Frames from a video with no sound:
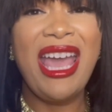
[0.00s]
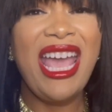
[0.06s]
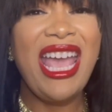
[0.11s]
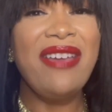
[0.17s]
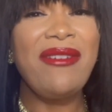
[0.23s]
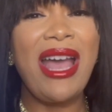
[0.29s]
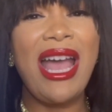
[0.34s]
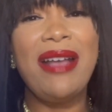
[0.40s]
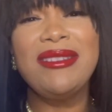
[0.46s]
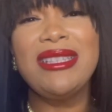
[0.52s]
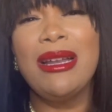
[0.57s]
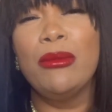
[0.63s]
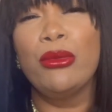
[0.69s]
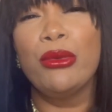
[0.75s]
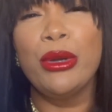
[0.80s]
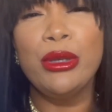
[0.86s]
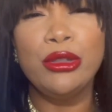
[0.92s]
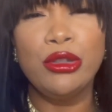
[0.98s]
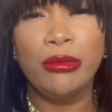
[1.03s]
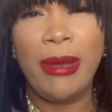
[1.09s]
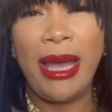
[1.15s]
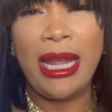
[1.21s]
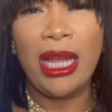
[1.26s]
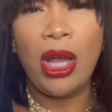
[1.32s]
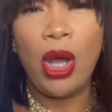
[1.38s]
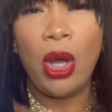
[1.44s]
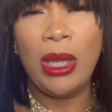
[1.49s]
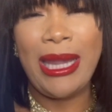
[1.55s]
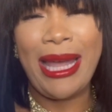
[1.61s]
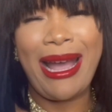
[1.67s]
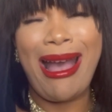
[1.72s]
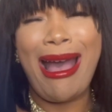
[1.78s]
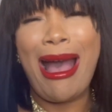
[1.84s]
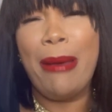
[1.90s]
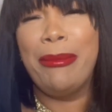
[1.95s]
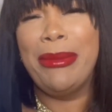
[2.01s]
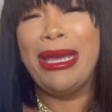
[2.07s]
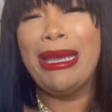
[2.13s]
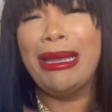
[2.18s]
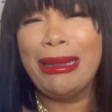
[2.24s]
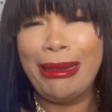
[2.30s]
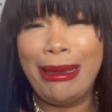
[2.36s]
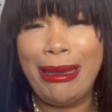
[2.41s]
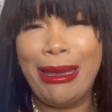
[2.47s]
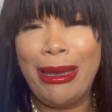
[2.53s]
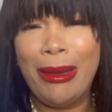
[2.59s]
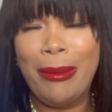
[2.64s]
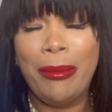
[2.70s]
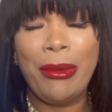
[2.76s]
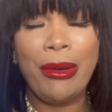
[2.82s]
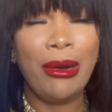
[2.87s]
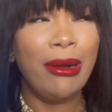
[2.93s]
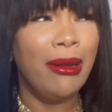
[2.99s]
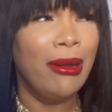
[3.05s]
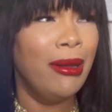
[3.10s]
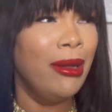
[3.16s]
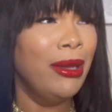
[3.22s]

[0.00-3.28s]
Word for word: If I have something real dramatic on, like a hot pink lip or,